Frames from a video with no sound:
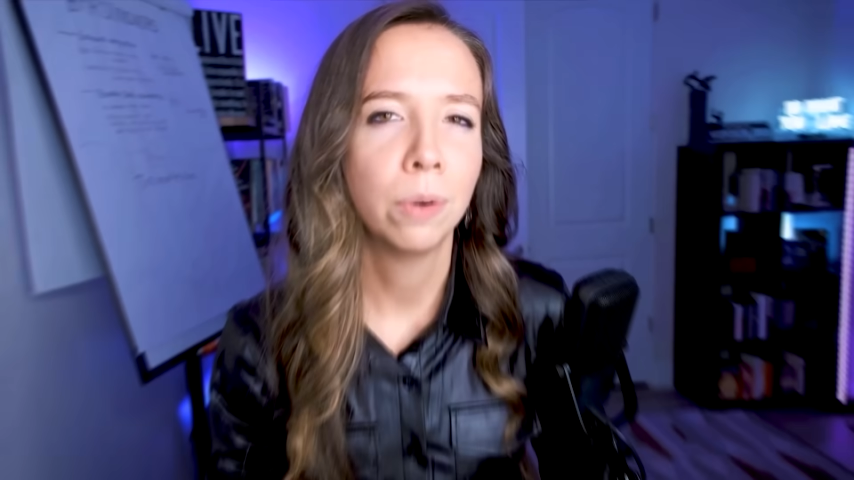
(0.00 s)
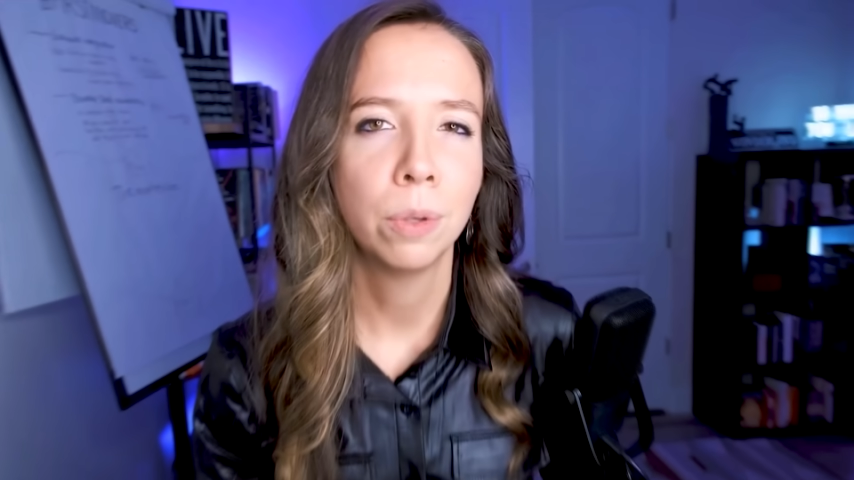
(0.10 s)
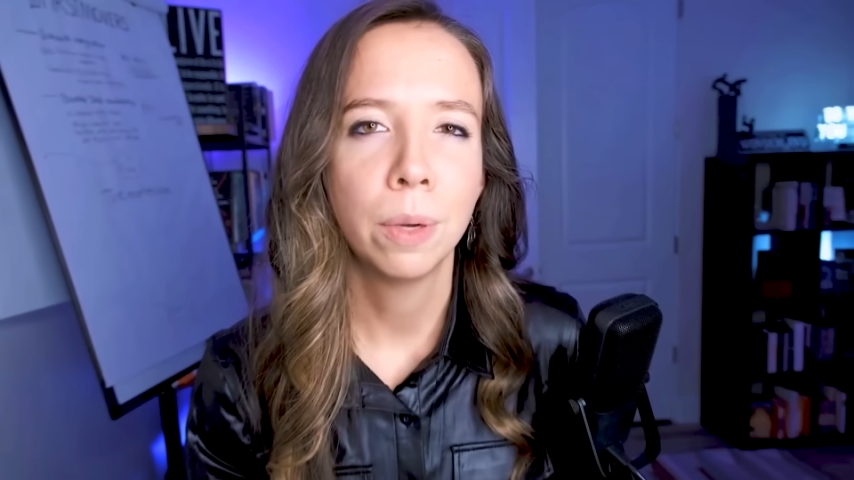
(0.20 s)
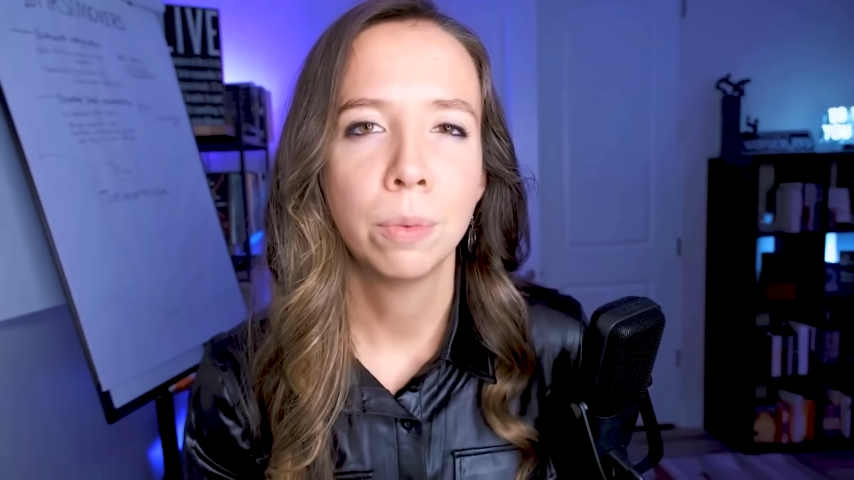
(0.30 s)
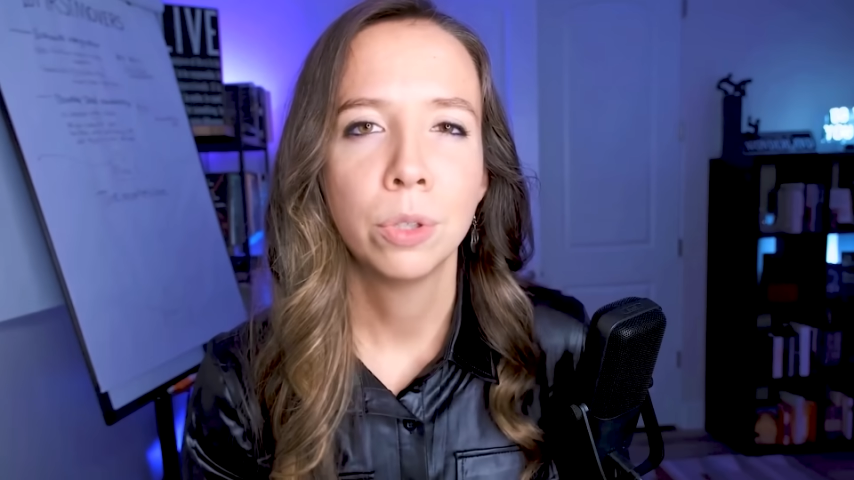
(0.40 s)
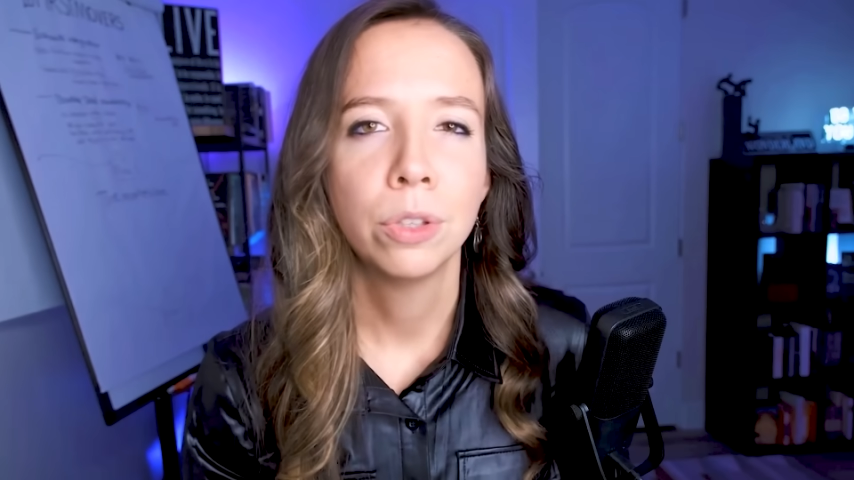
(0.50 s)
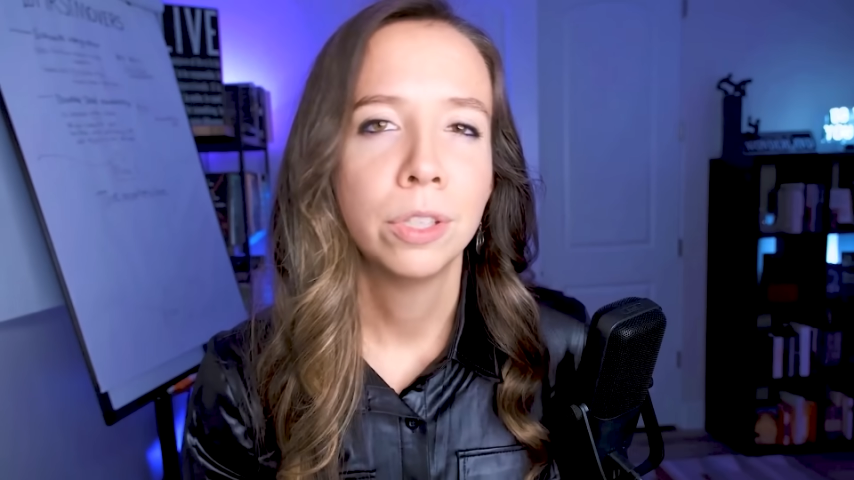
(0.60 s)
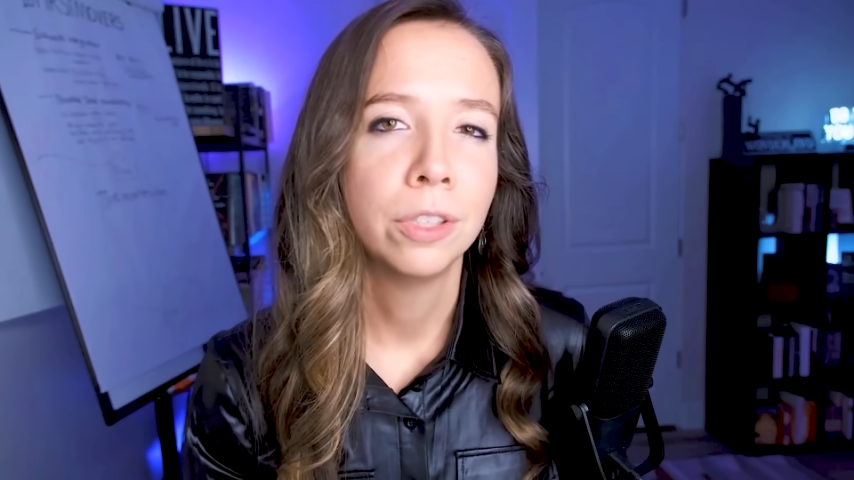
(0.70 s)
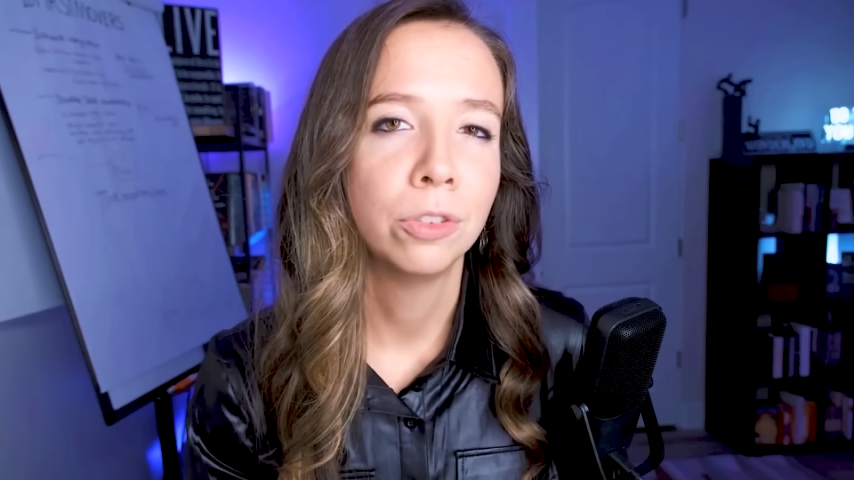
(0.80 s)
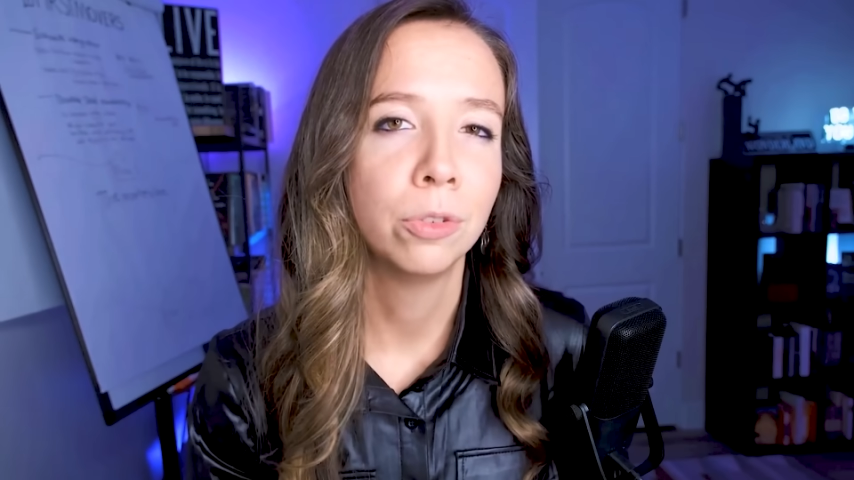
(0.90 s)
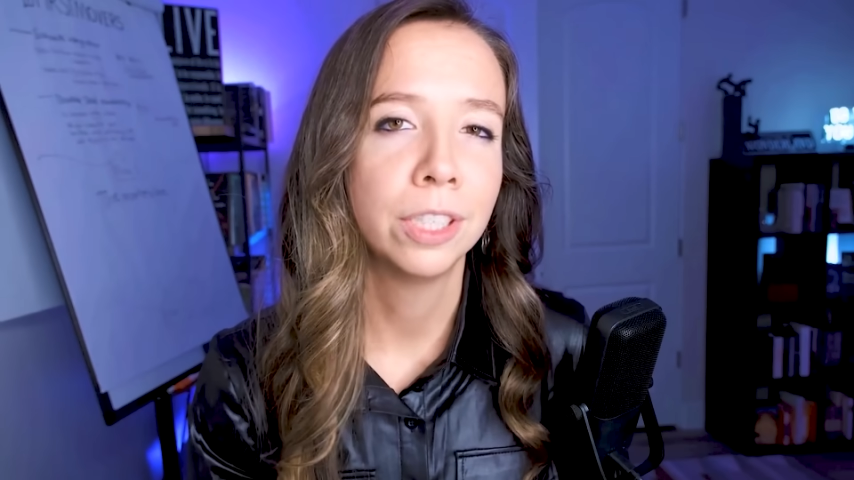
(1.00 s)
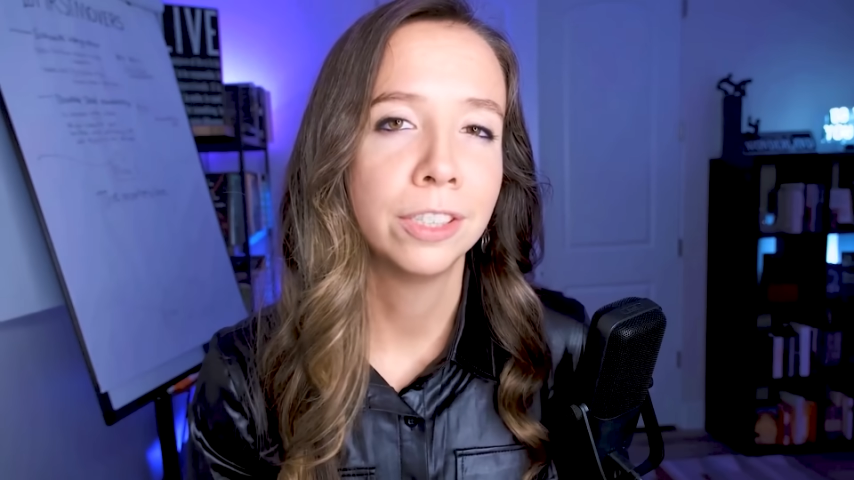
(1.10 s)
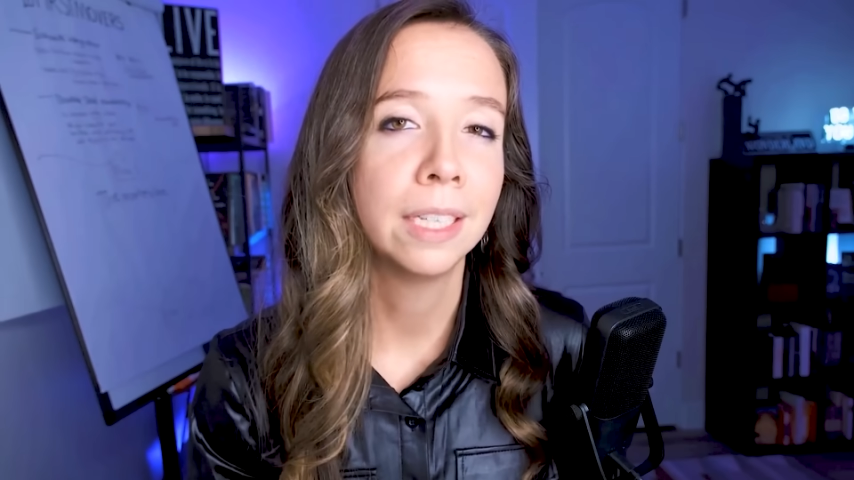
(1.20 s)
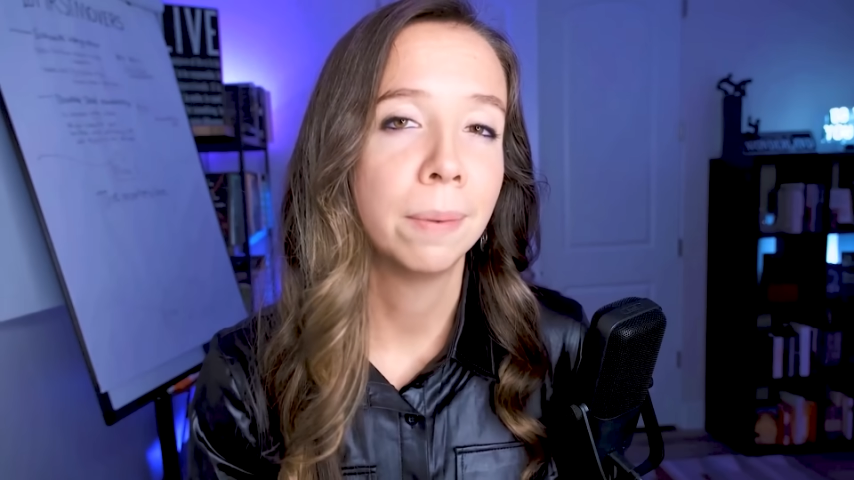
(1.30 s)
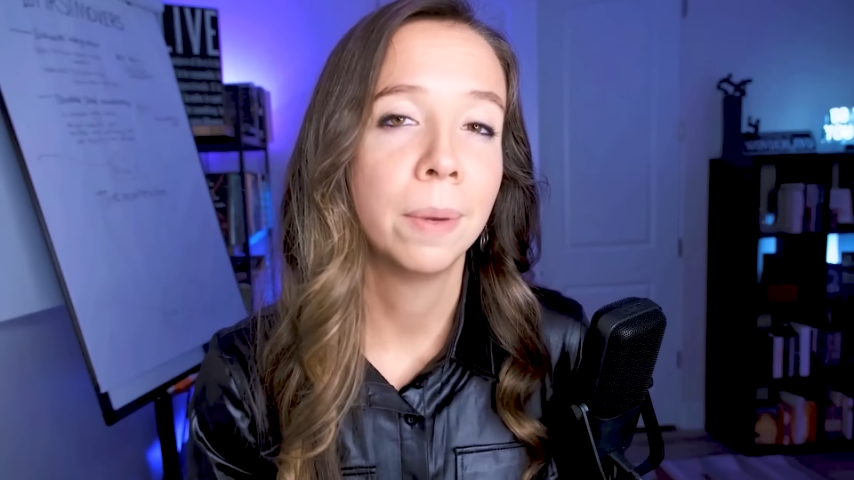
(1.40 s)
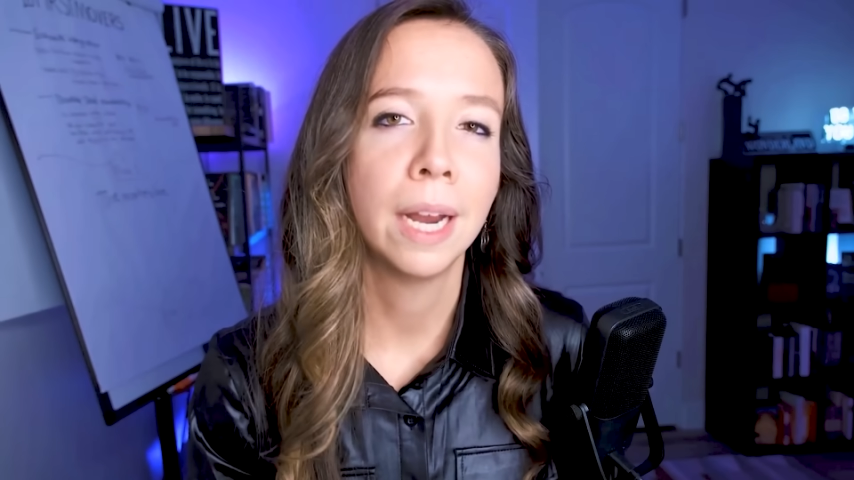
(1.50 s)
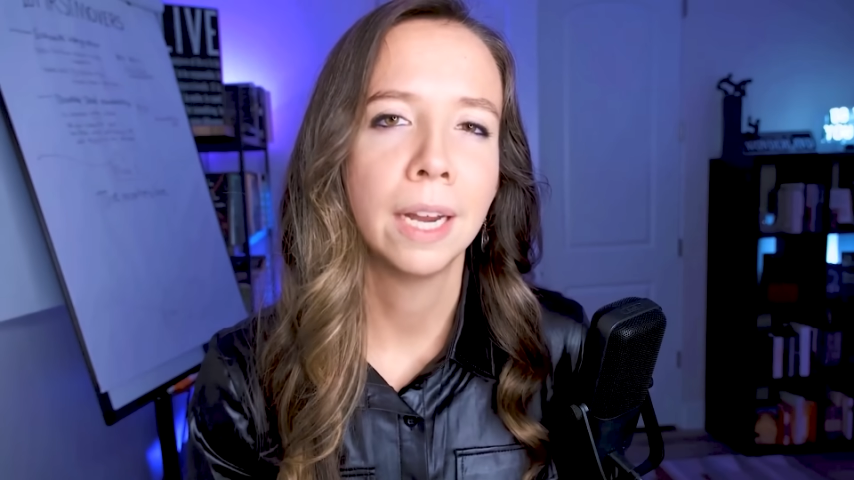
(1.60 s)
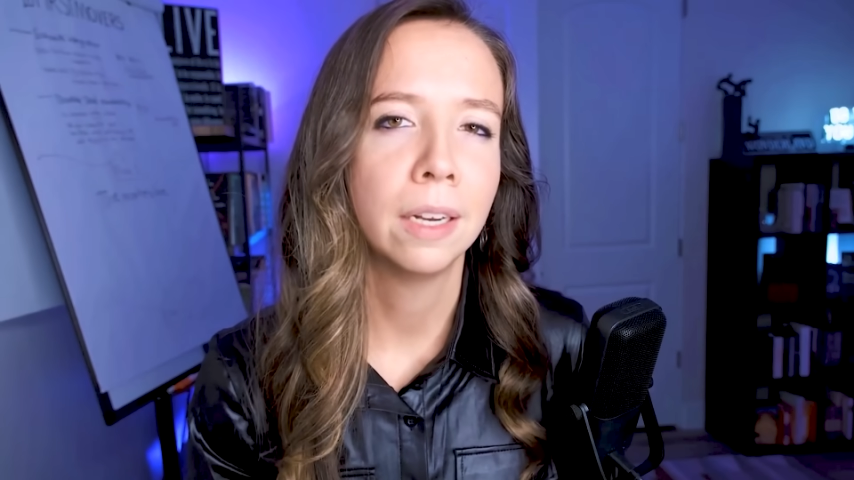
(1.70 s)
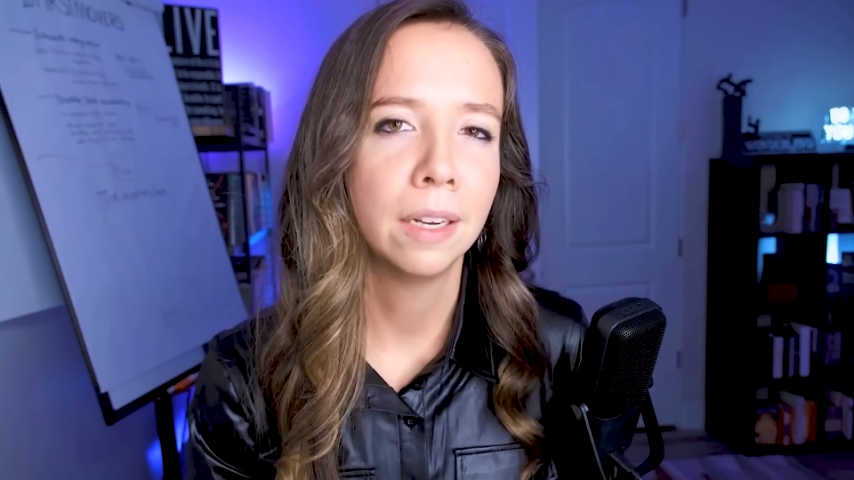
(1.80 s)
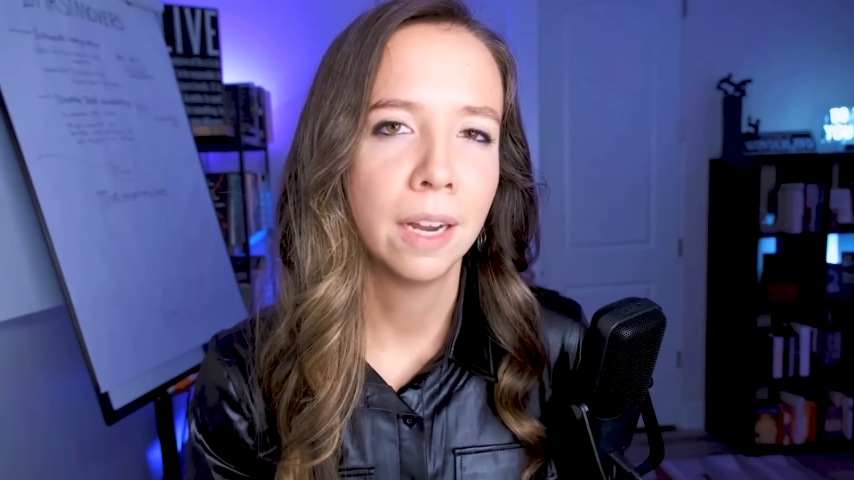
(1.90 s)
Remember the three step
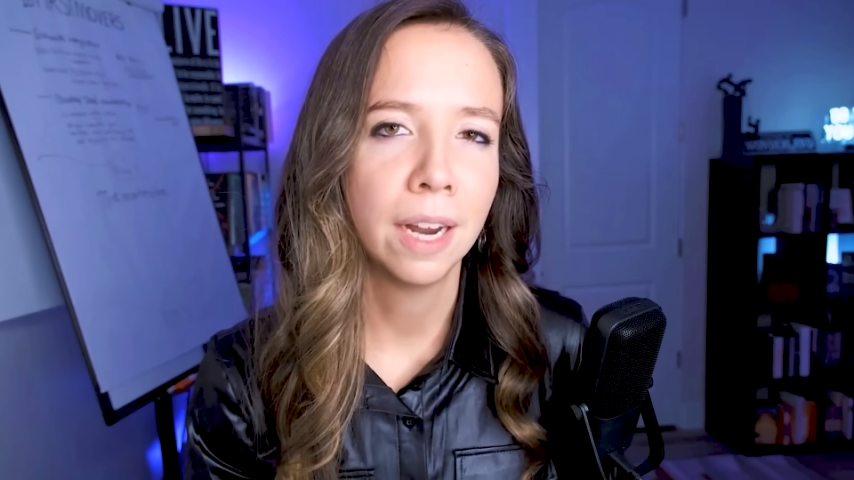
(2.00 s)
pattern